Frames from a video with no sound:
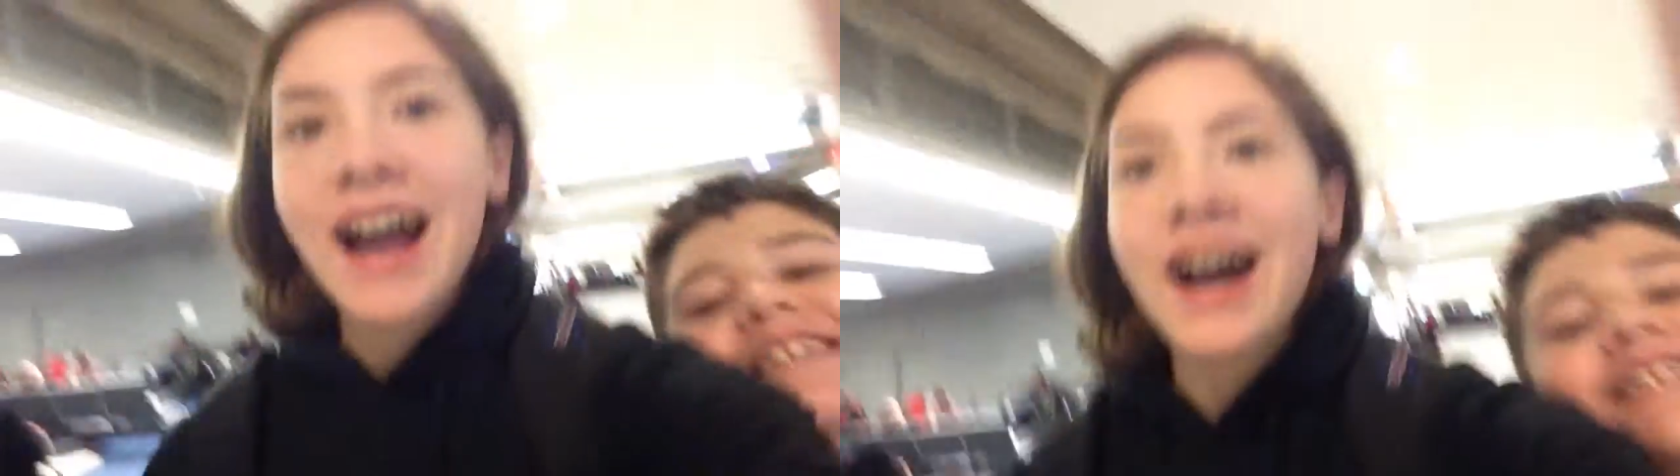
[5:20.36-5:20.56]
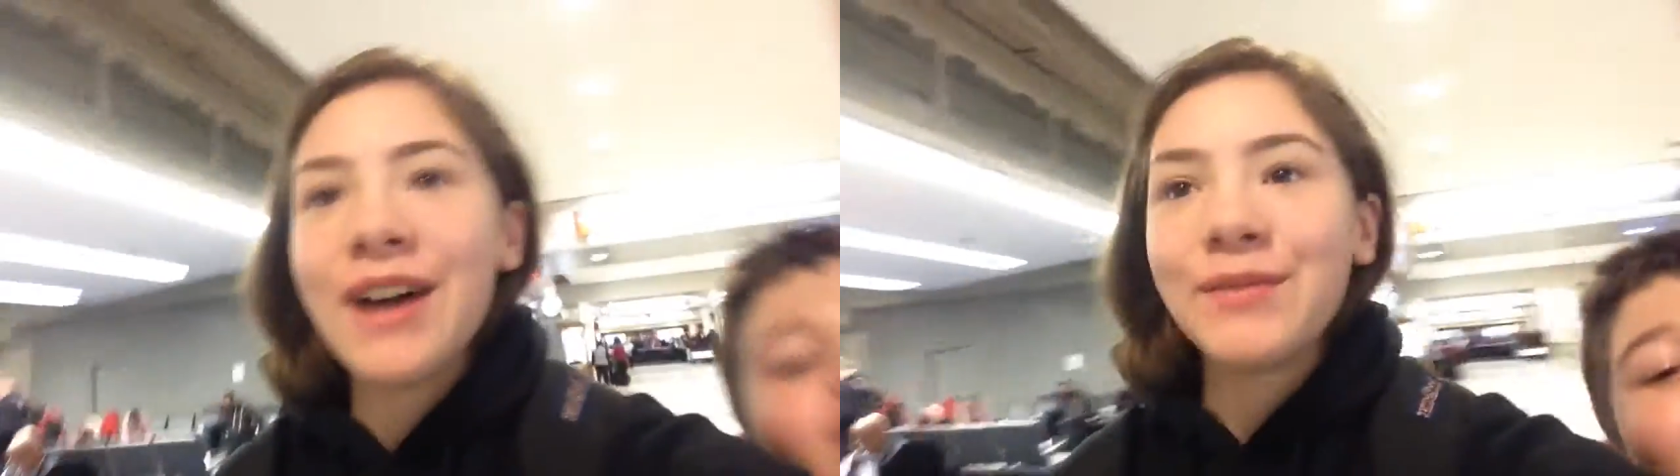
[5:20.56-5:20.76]

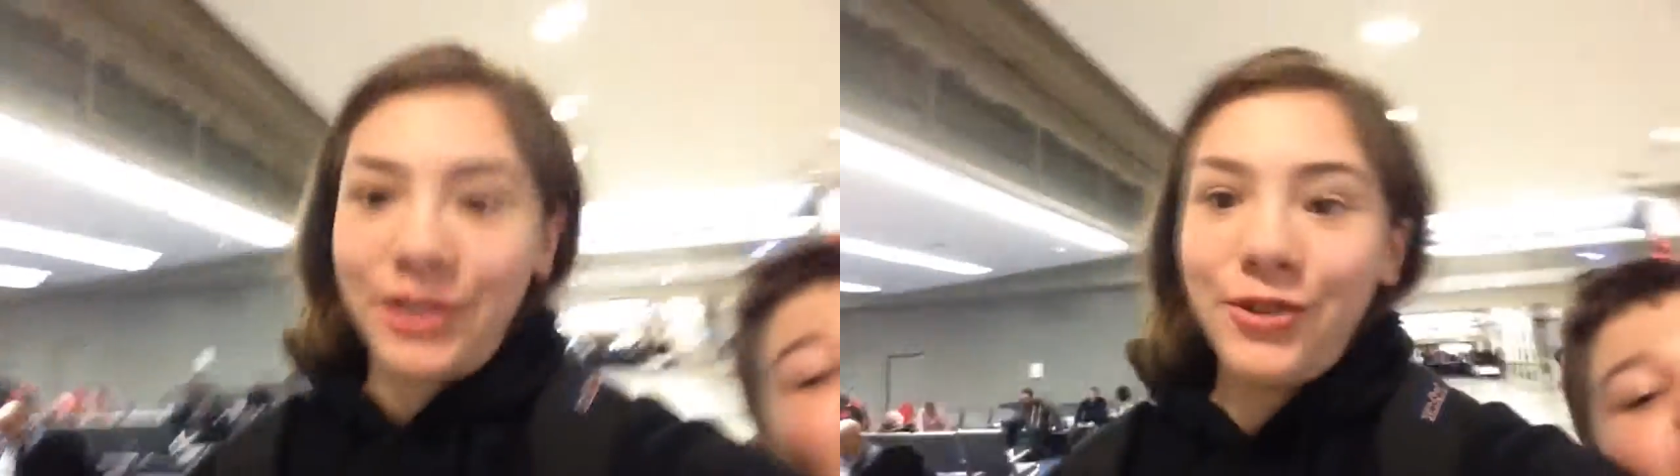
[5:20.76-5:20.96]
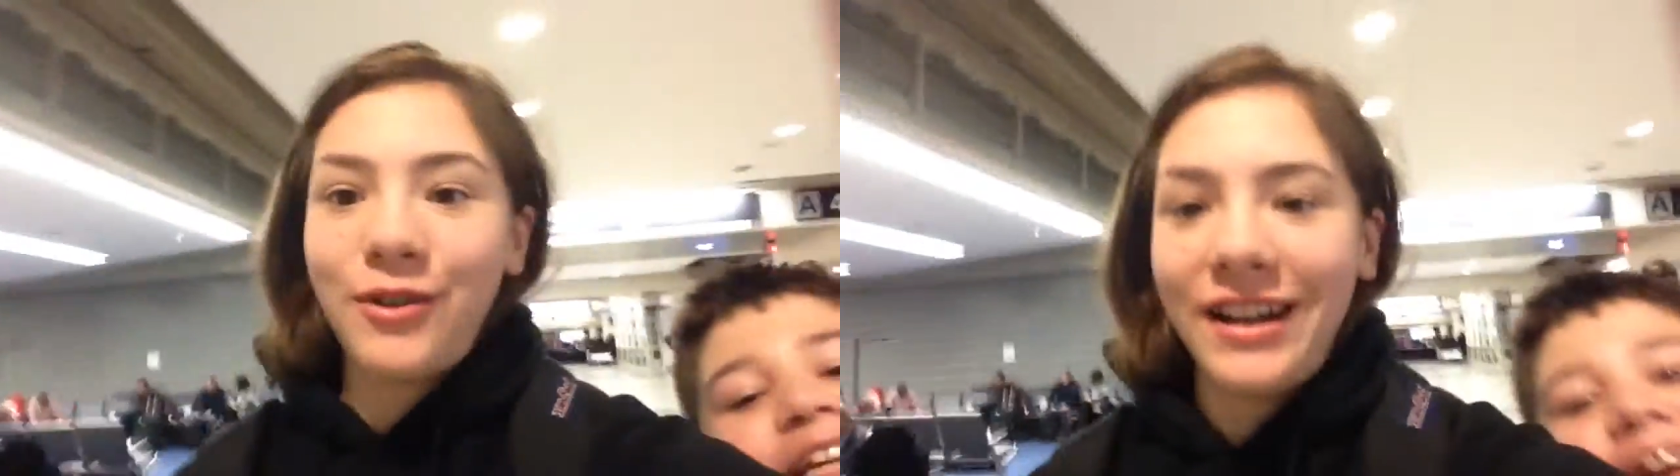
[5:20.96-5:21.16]
Um, so
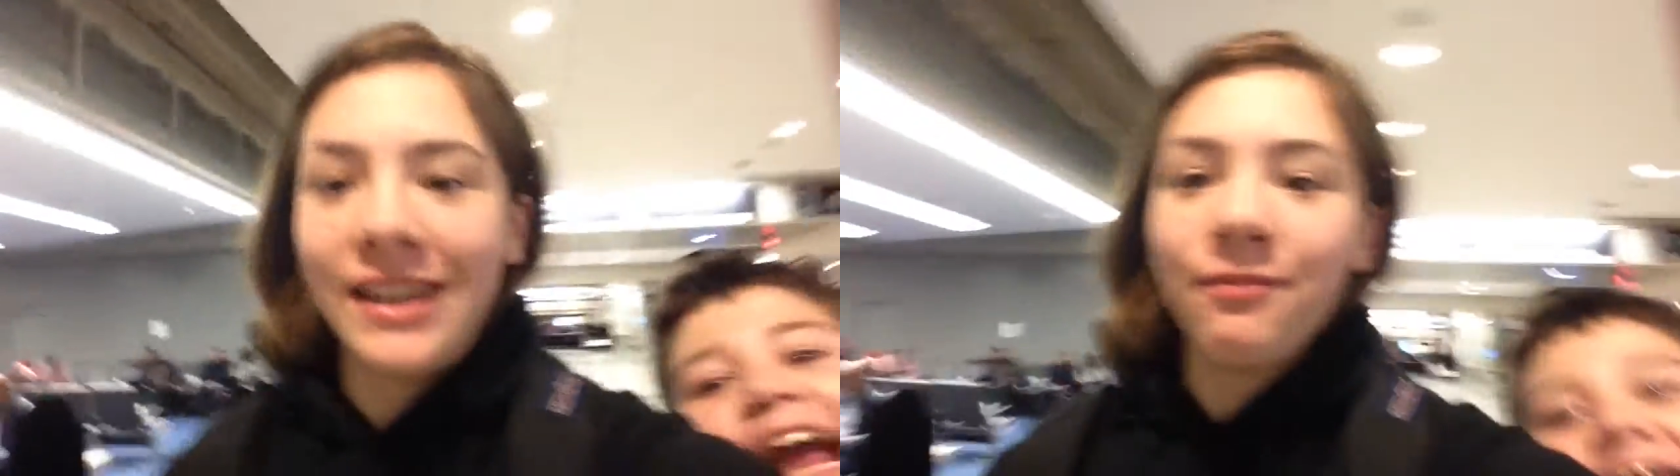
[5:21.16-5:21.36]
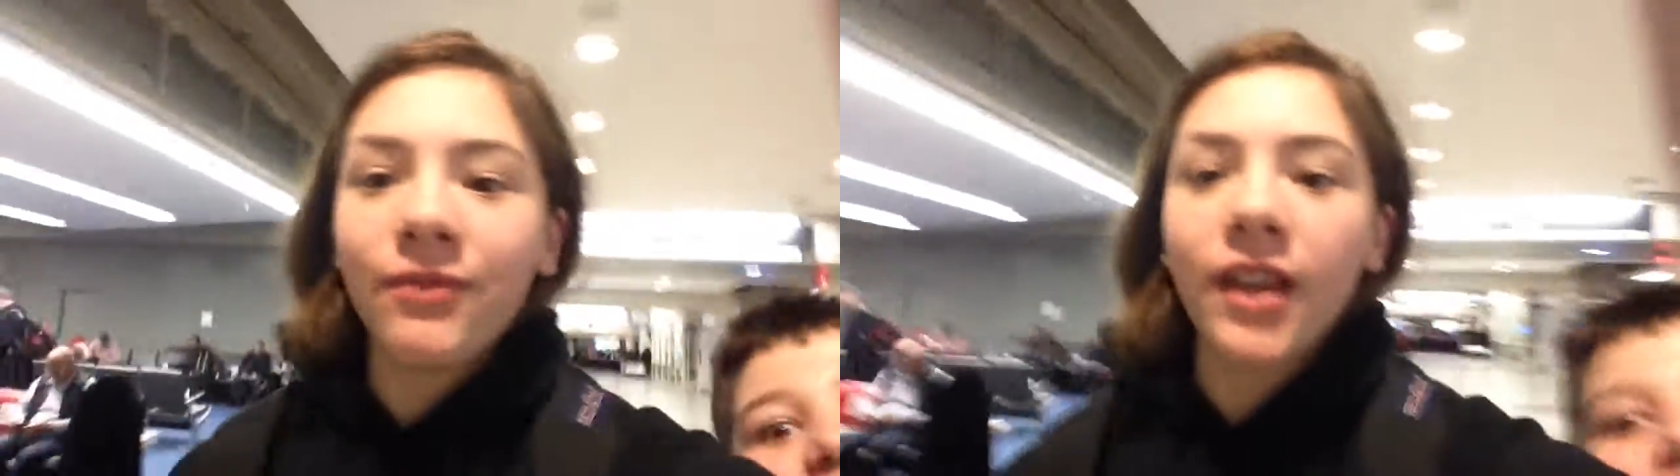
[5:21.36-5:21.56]
does
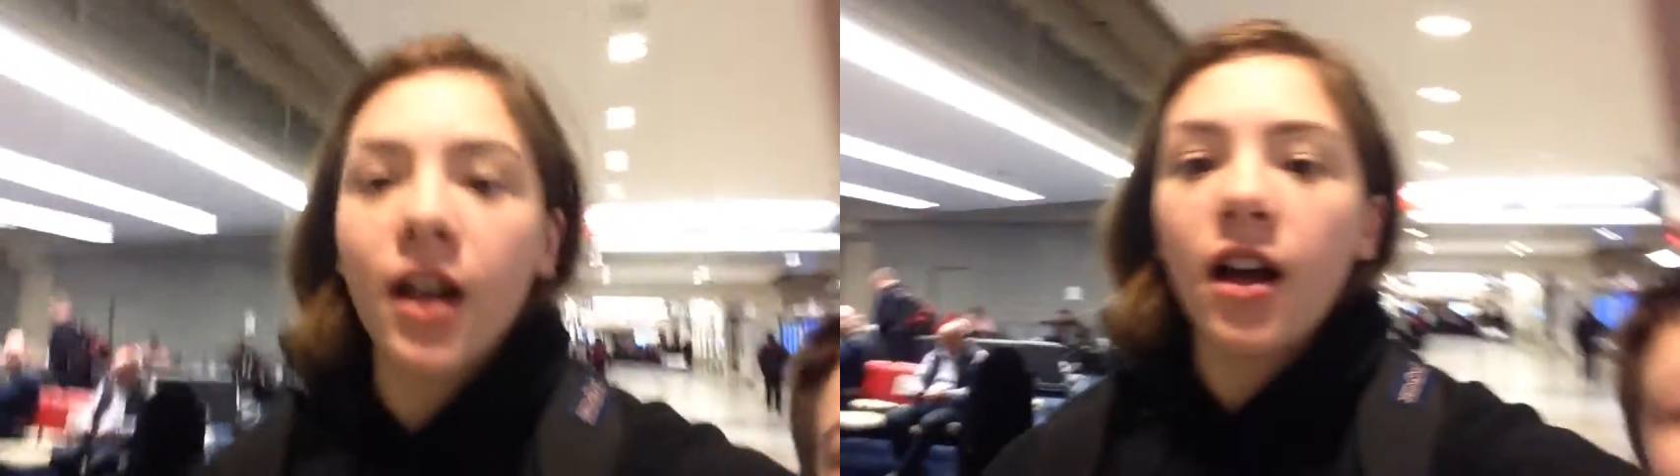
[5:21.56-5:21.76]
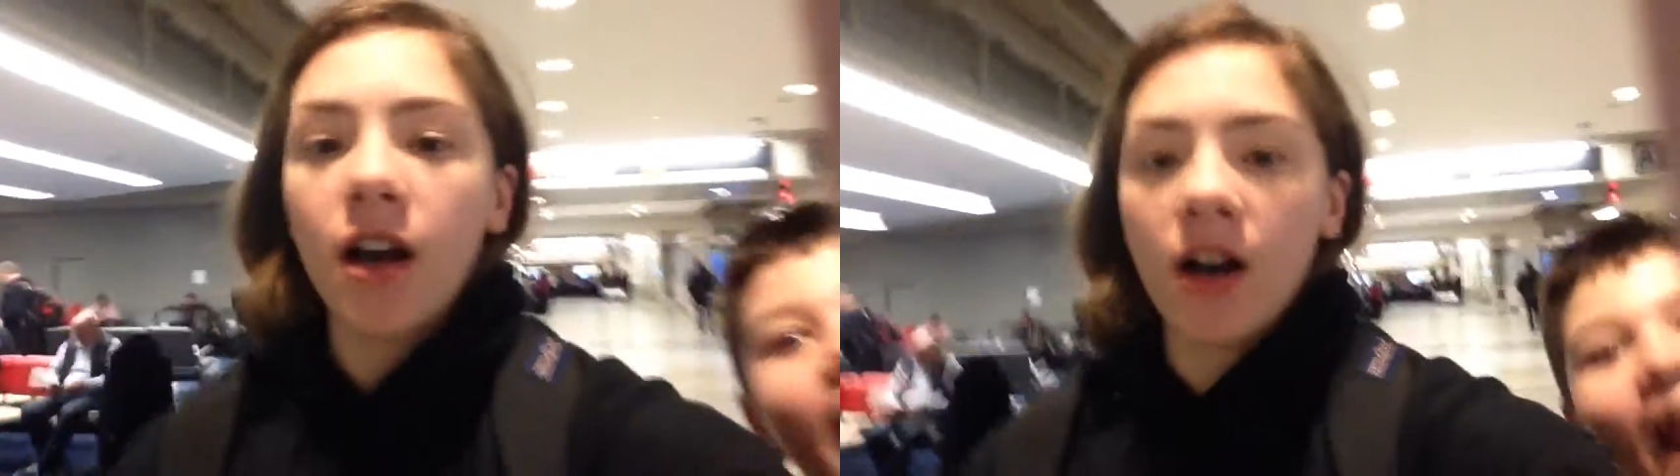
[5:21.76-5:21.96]
Ronnie.
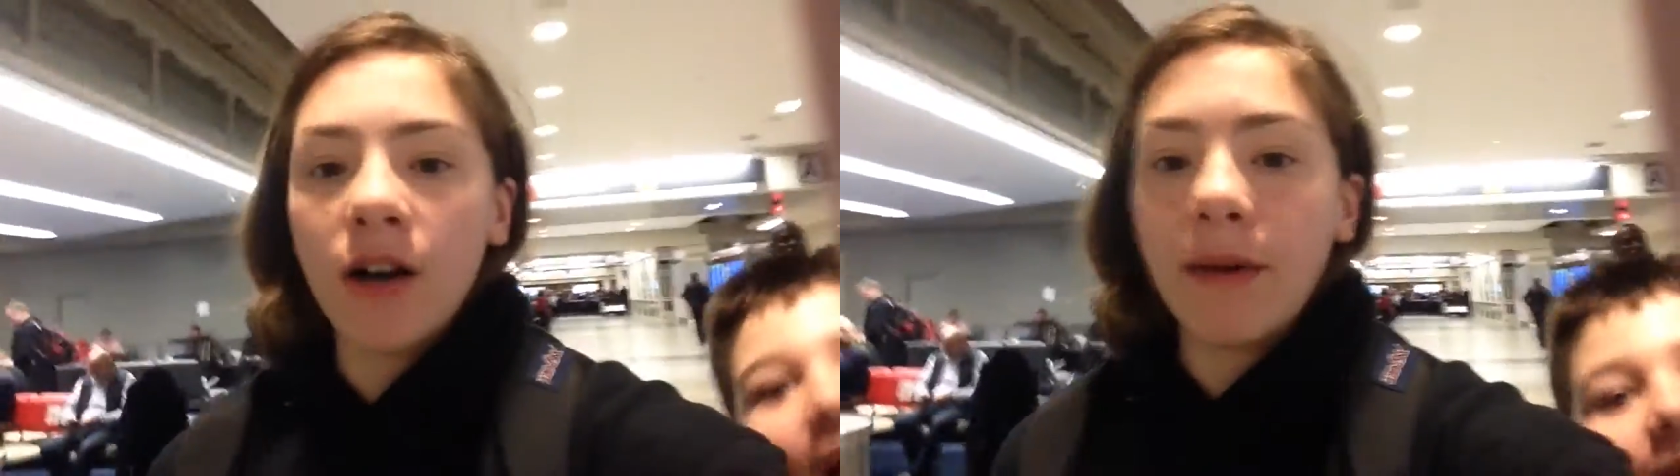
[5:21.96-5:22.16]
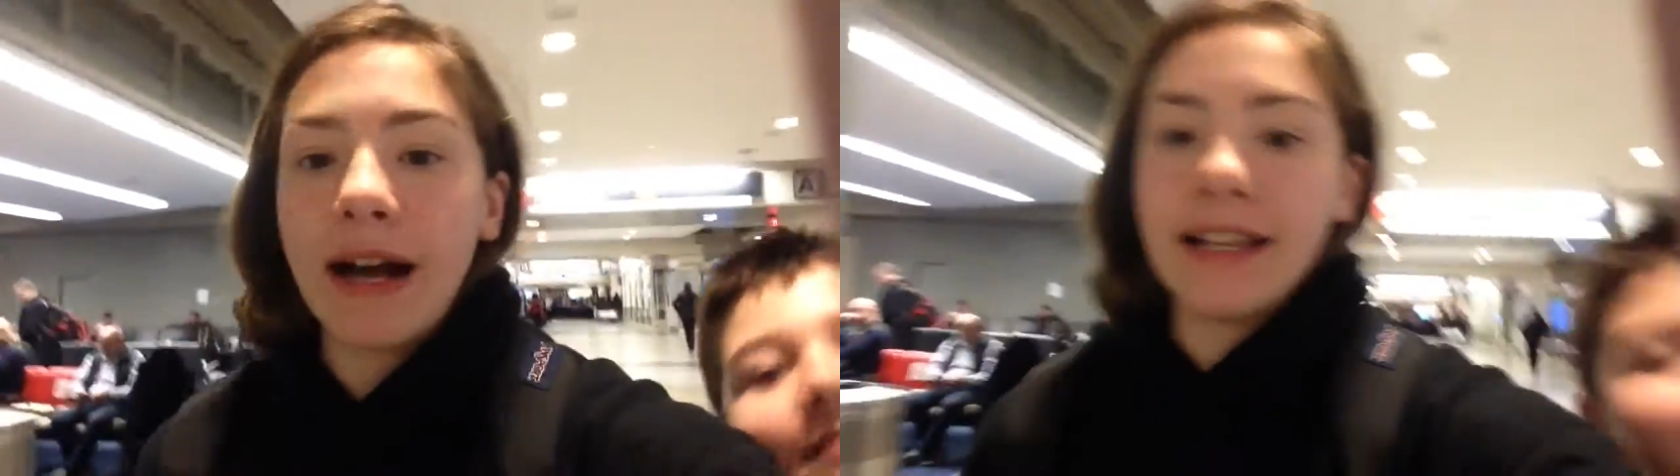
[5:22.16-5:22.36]

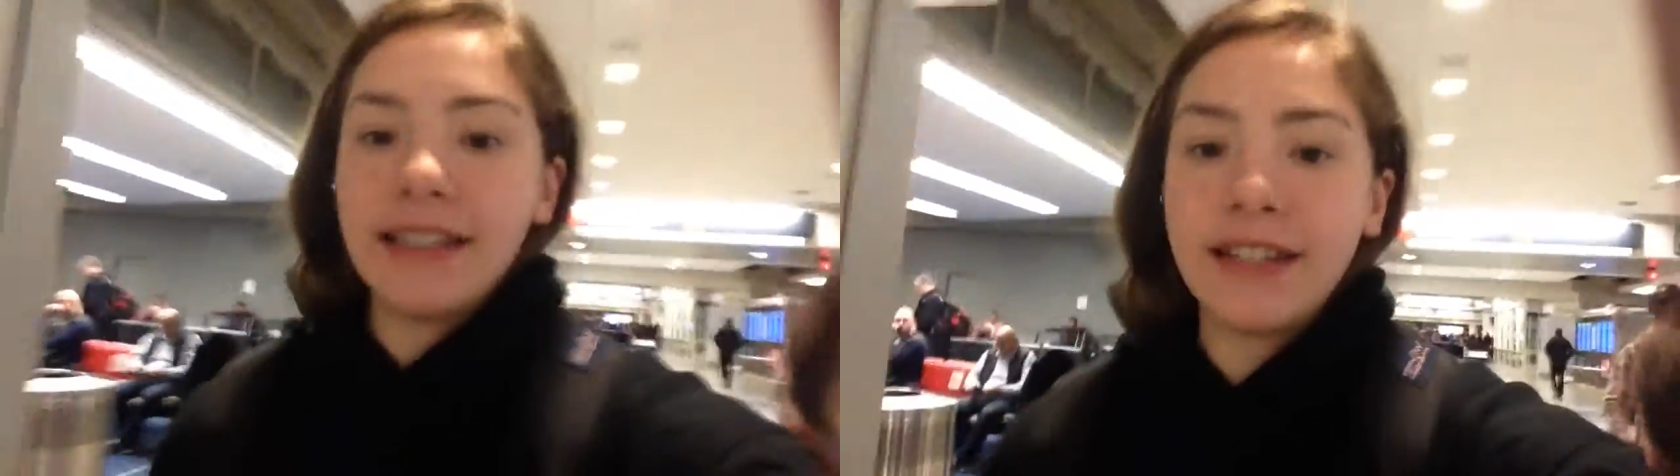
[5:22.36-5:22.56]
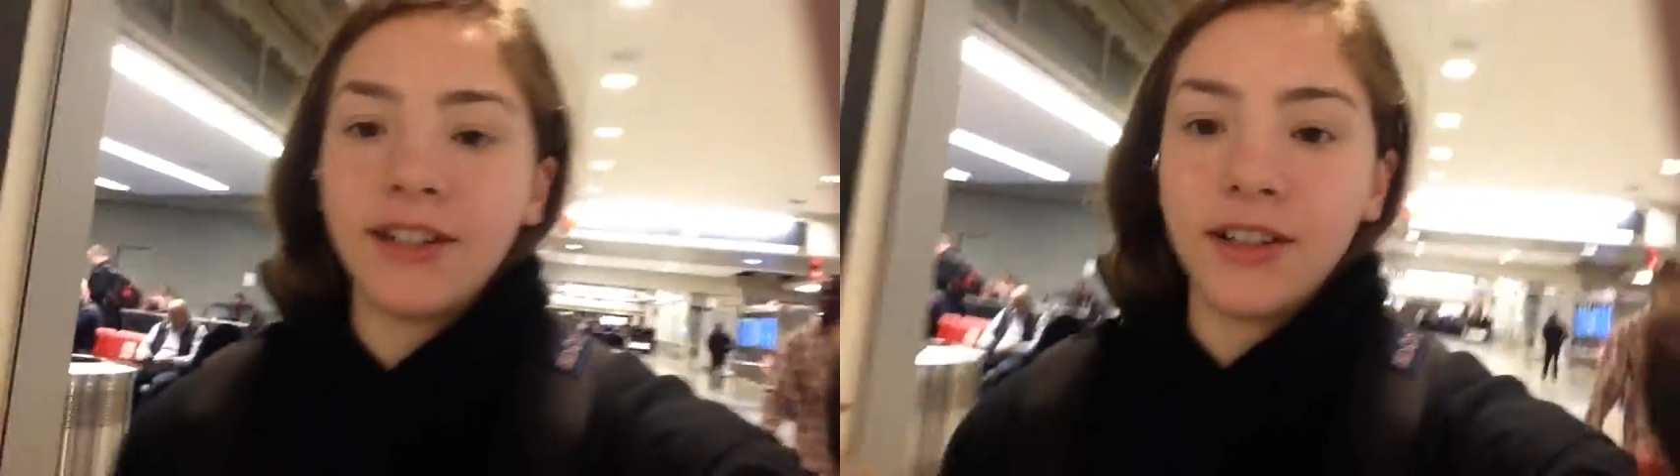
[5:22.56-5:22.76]
Um, I
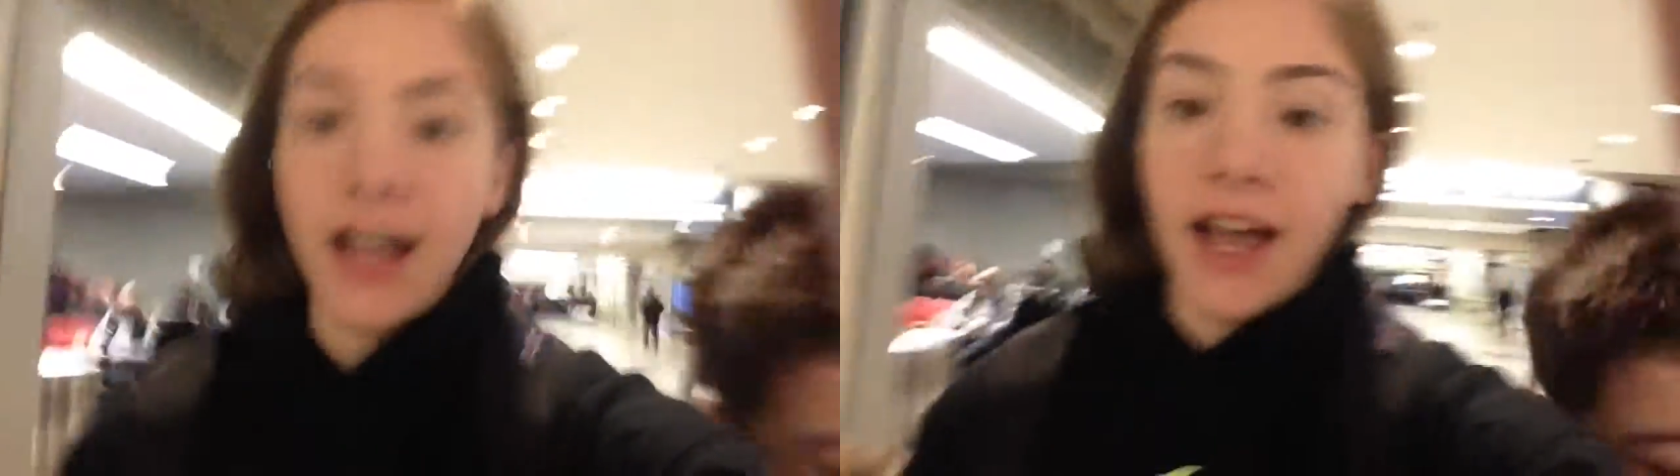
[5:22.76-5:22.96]
still